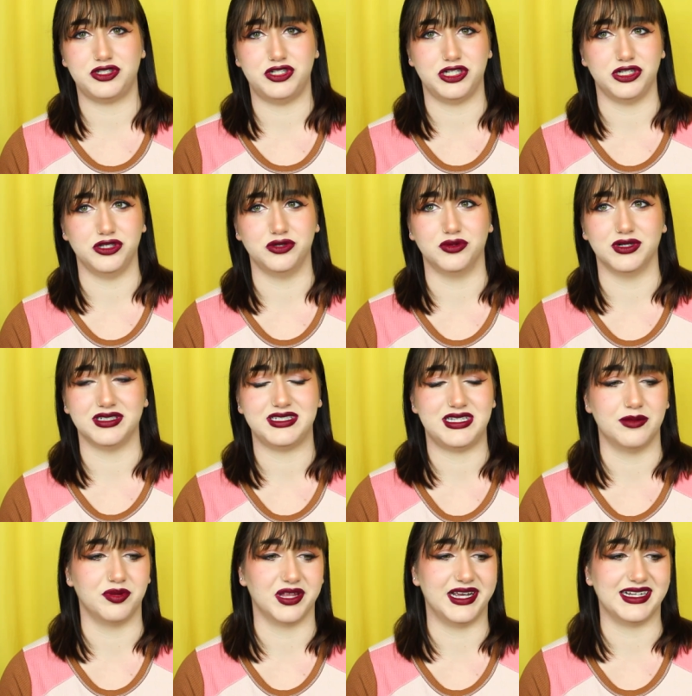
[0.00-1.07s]
two
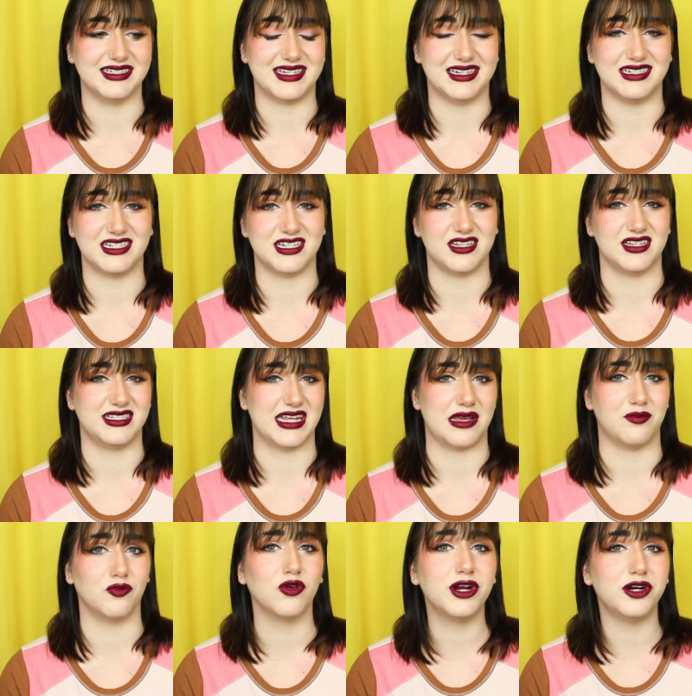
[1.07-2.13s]
siblings into the
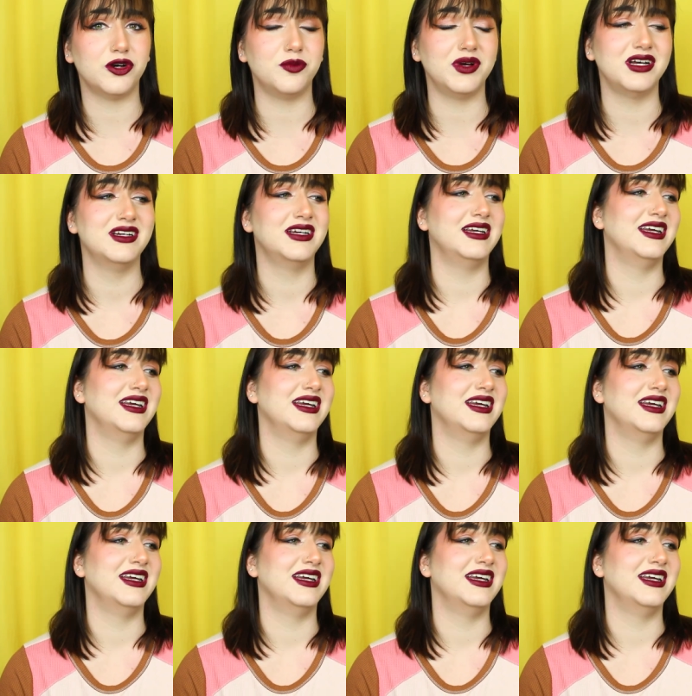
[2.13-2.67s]
same room.